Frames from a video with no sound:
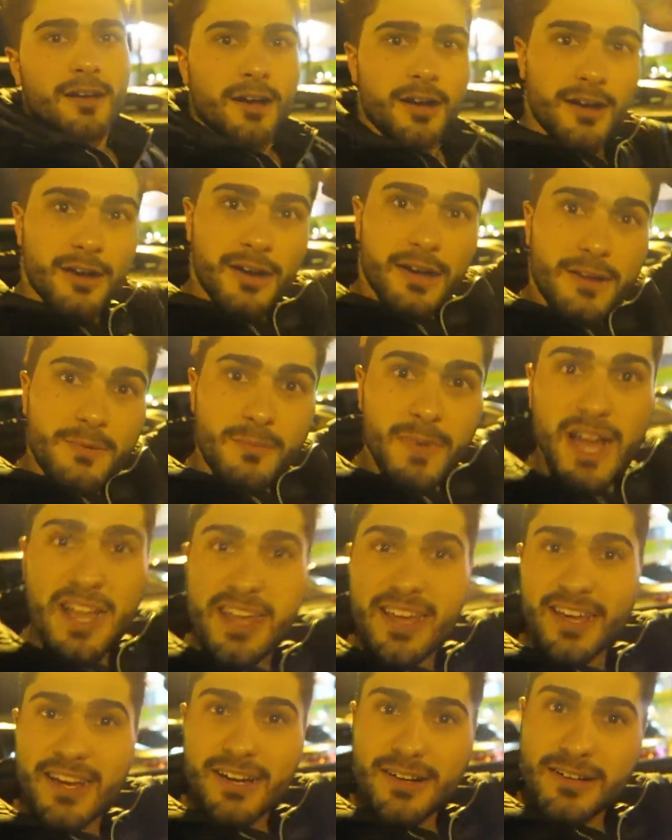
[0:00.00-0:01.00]
All right, my
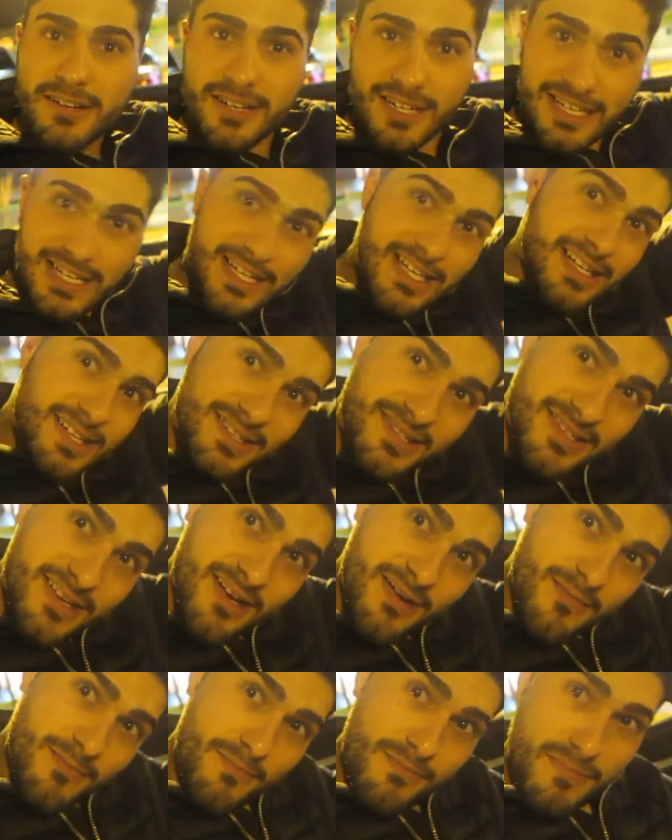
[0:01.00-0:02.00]
hair is
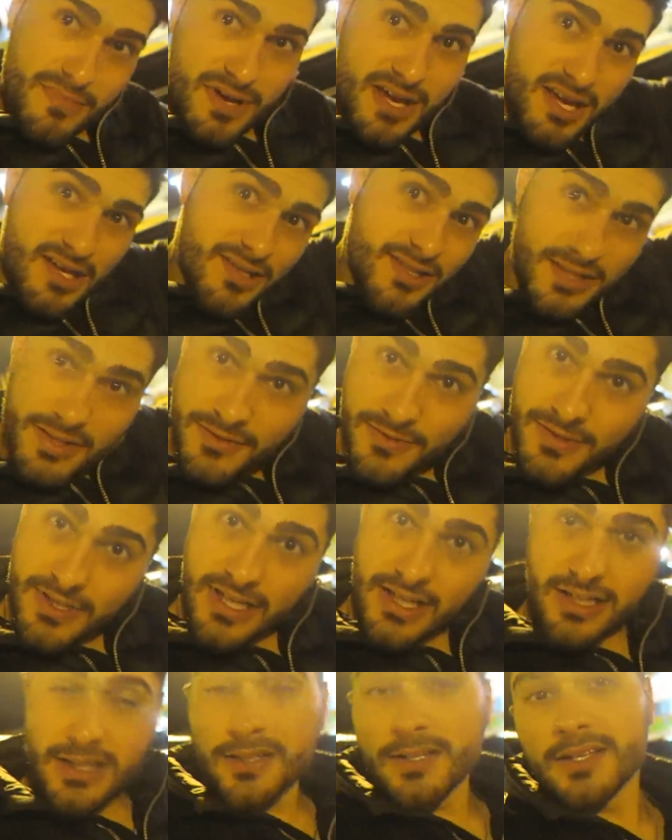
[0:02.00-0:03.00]
a mess, it's
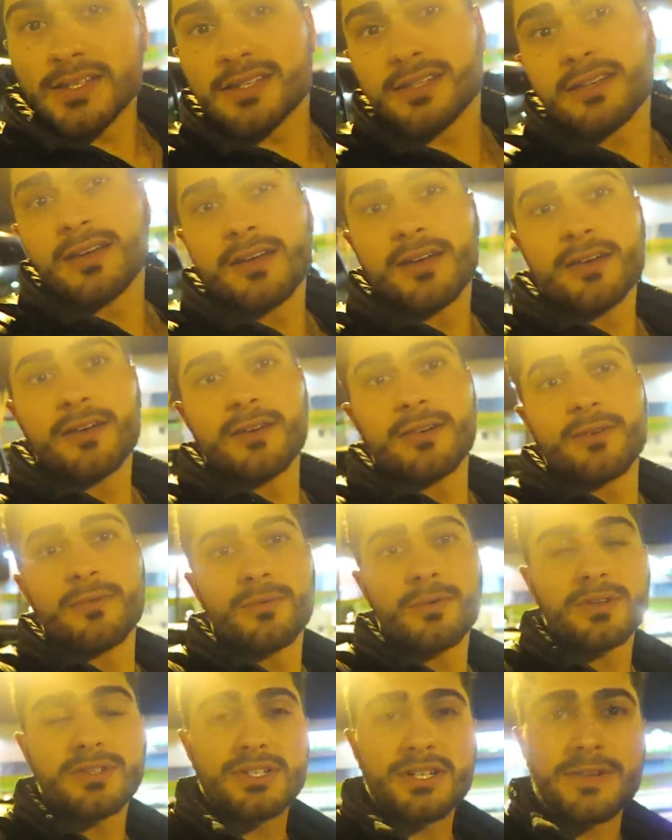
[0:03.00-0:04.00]
ridiculous.
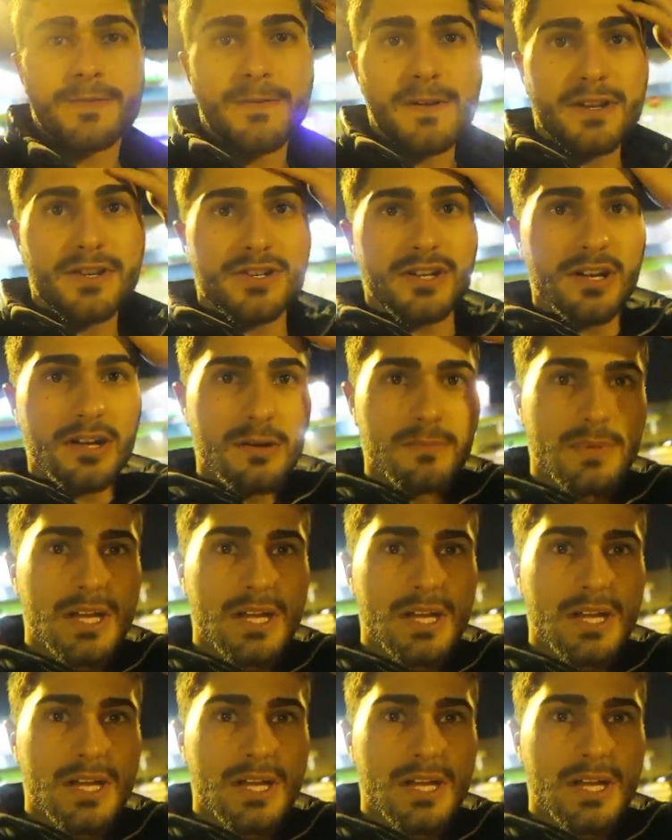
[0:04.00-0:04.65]
We're just finishing up